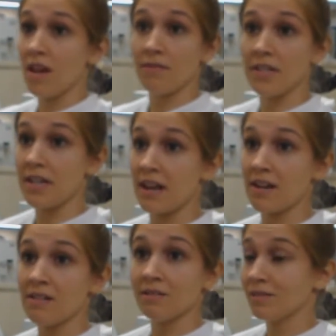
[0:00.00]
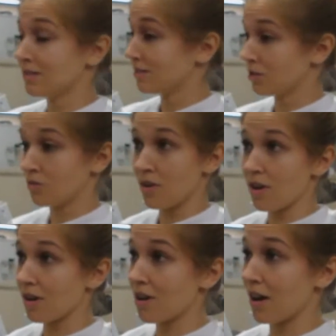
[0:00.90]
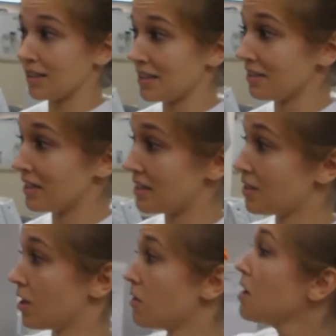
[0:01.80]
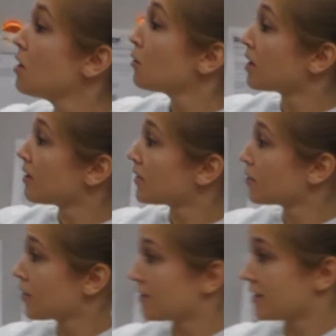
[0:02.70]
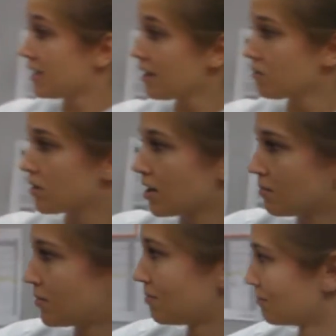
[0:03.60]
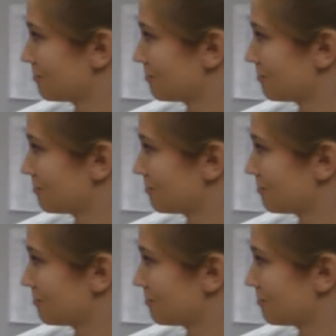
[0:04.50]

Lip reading: every day, constantly. So whenever whoever's here will come